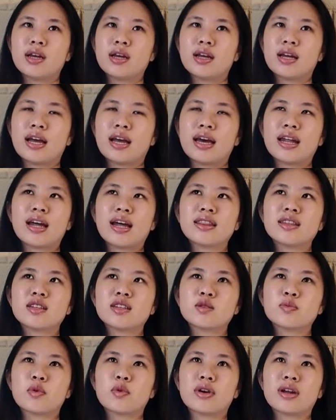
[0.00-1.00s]
And at this
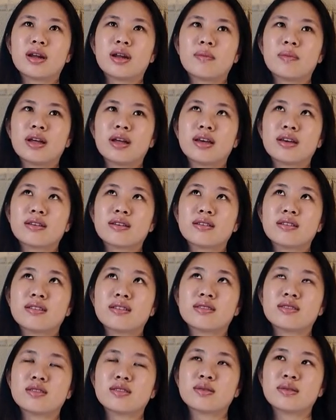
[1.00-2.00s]
point, I'm like,
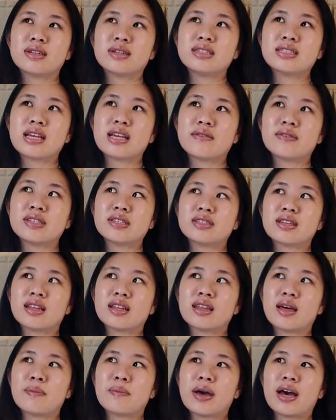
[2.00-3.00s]
27's not
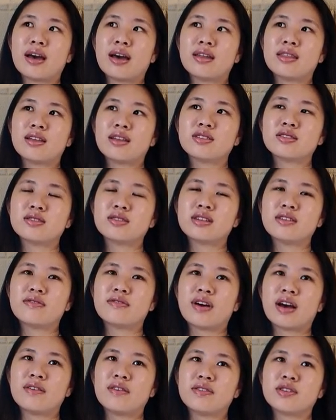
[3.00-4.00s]
that bad. That's only
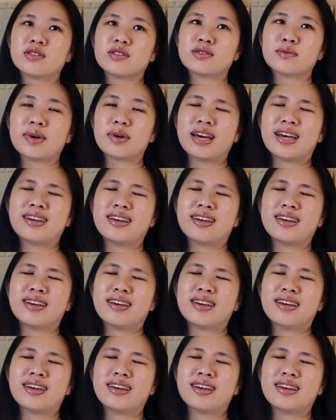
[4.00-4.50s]
five years away.